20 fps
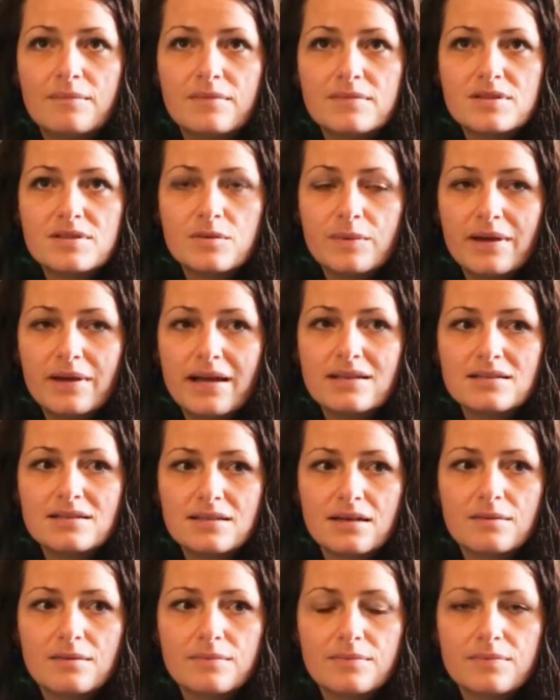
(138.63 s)
So we ended
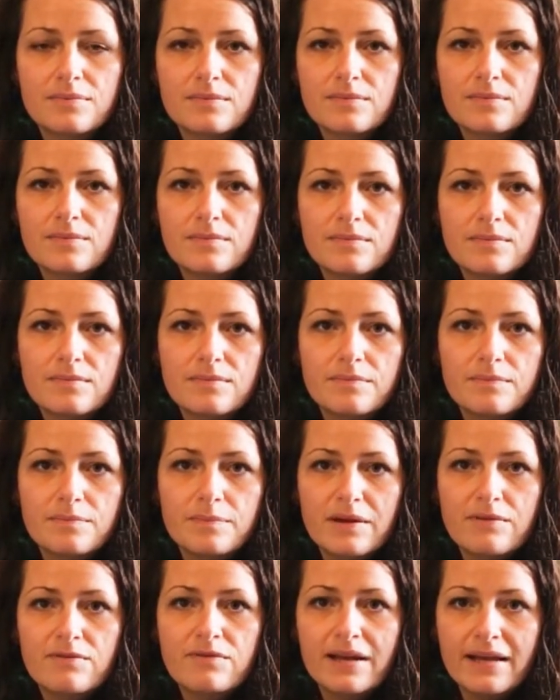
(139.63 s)
up
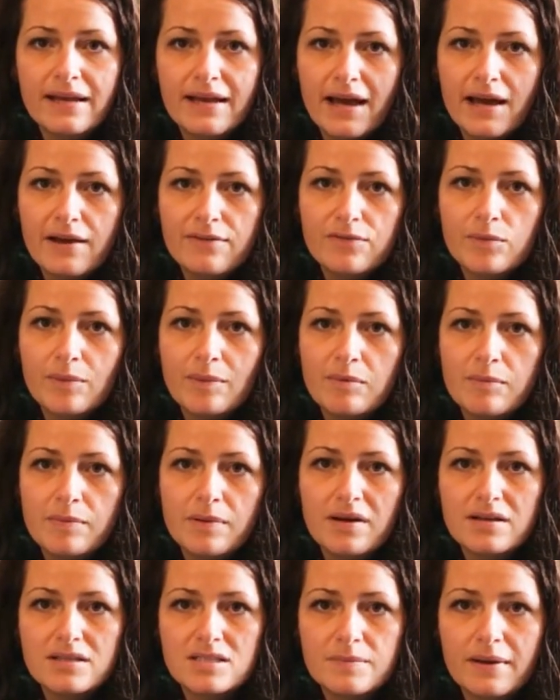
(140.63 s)
being really careful when we put
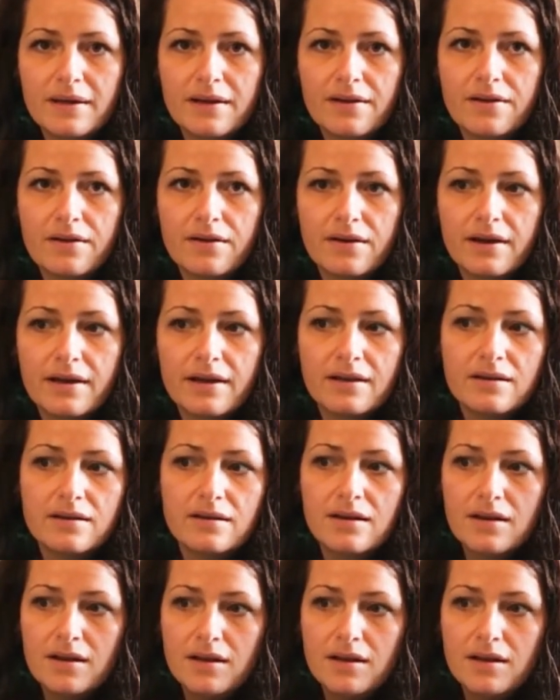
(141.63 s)
her to bed at night, and